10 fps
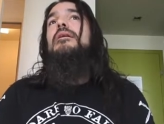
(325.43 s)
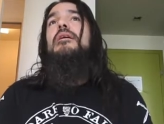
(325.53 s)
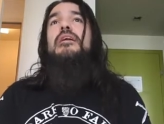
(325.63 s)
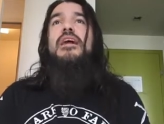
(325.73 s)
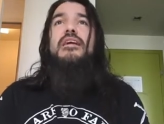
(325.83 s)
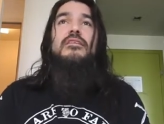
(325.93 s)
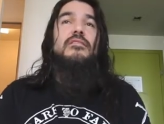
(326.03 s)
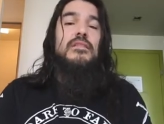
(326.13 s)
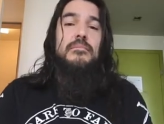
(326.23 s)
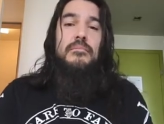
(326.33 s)
connected
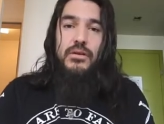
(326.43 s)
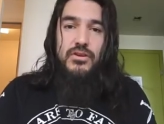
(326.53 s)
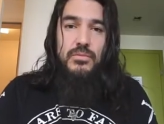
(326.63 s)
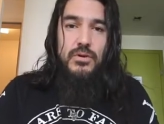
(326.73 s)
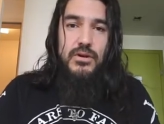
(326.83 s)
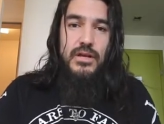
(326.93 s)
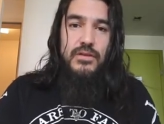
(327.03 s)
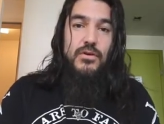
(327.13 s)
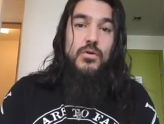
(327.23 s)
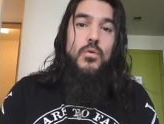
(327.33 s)
to the metal community
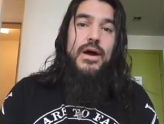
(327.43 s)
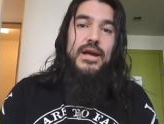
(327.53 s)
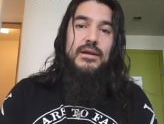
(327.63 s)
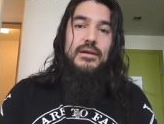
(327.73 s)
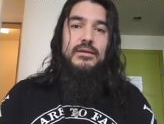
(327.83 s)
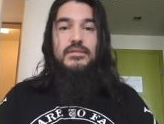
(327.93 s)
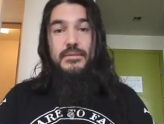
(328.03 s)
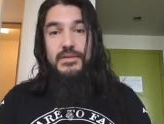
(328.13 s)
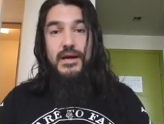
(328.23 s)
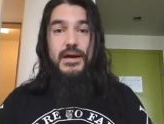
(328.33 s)
for quite
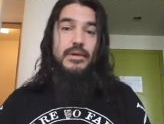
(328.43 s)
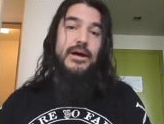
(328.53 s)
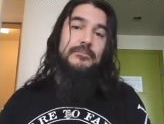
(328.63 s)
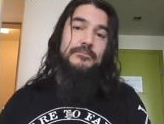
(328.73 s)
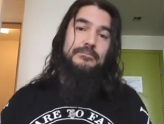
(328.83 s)
some time now.